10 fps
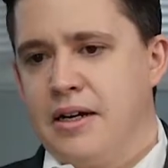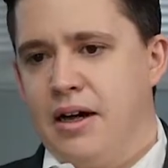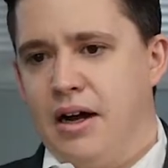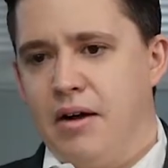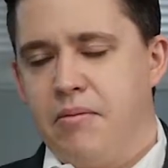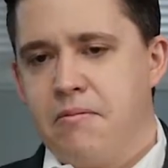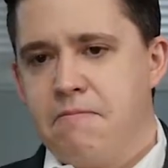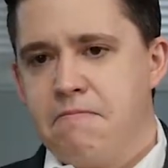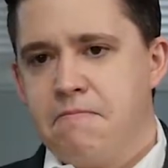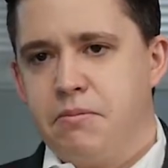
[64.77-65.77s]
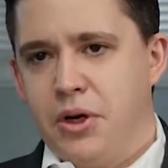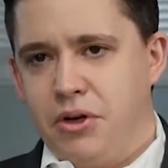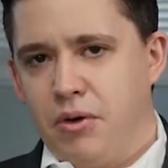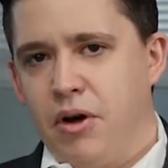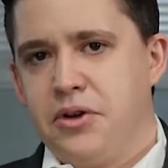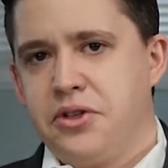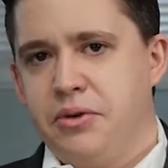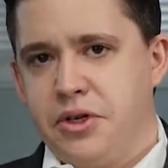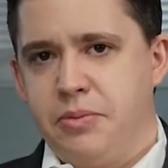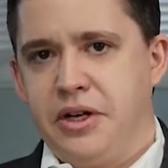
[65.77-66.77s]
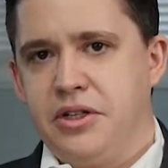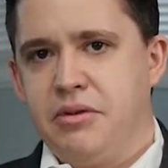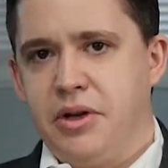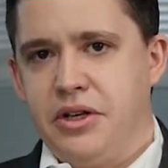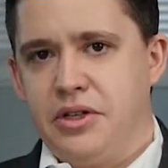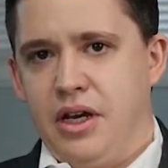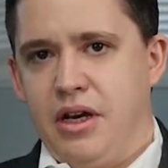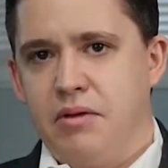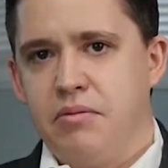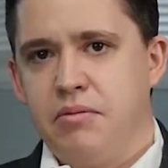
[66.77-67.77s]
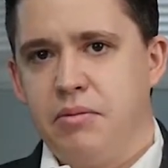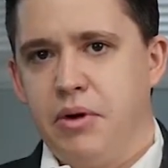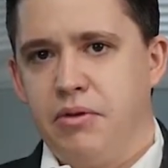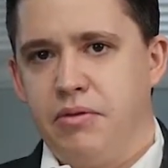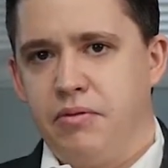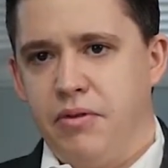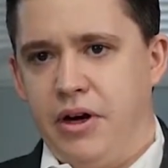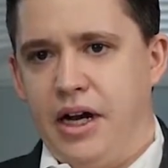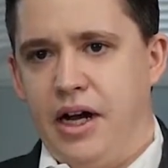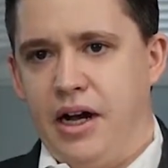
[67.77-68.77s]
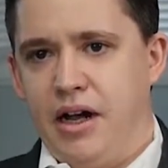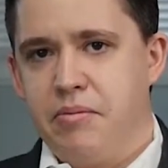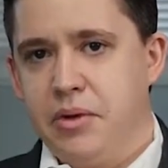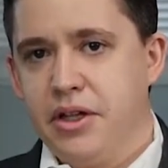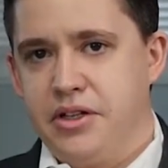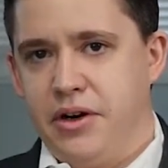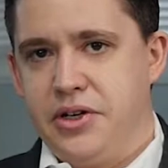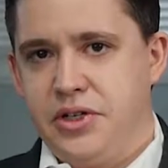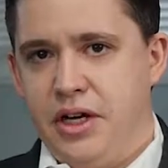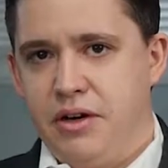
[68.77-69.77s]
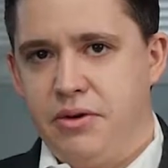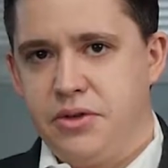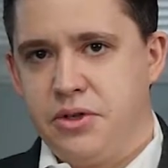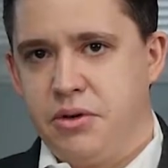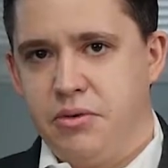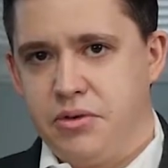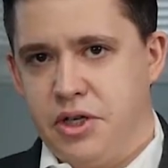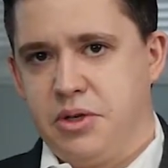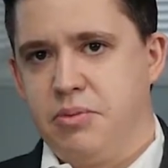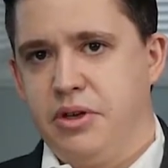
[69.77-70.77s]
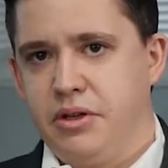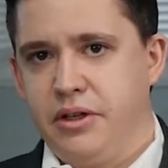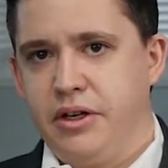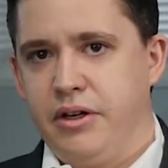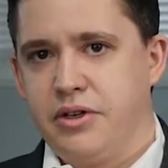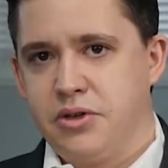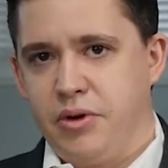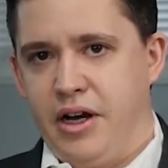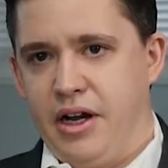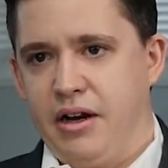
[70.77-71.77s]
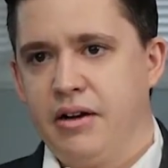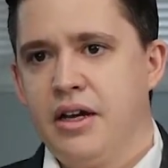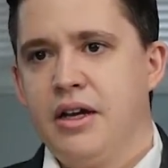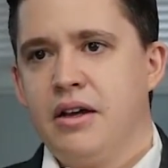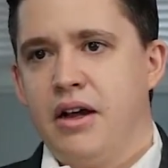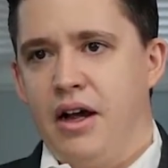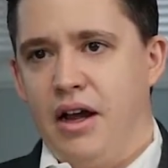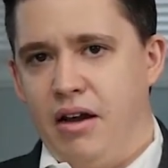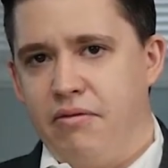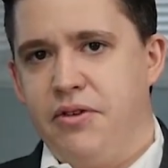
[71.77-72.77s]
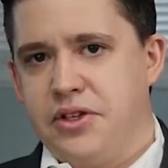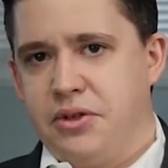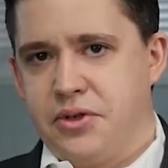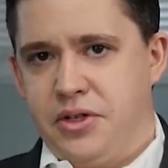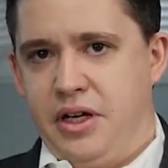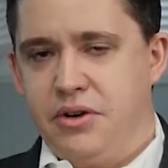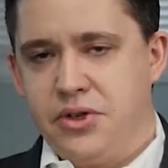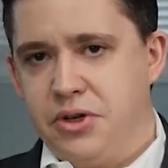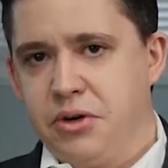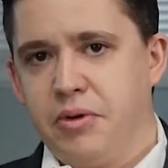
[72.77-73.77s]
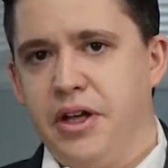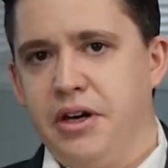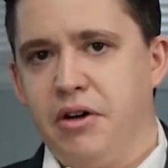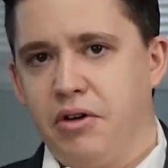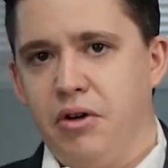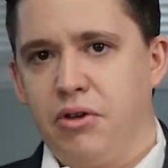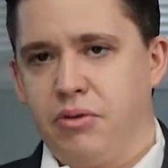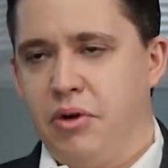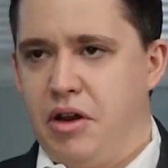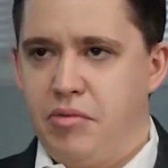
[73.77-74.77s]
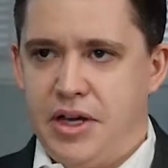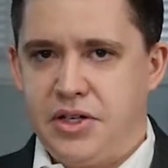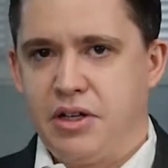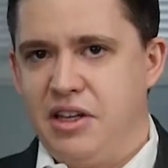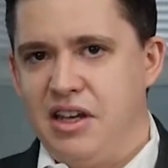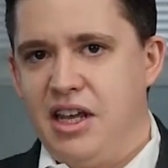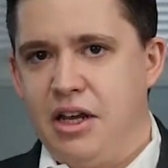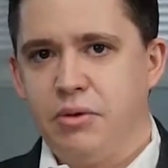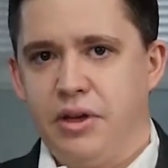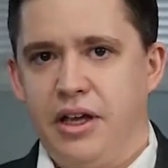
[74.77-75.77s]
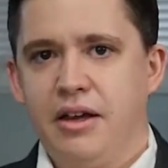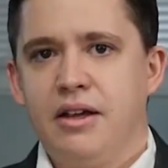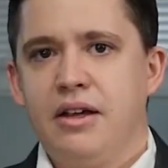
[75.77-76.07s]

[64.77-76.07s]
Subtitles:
But you're also expected to maintain both very high military standards, so discipline, cleanliness, training, and physical standards, and you're graded on all three, basically equally.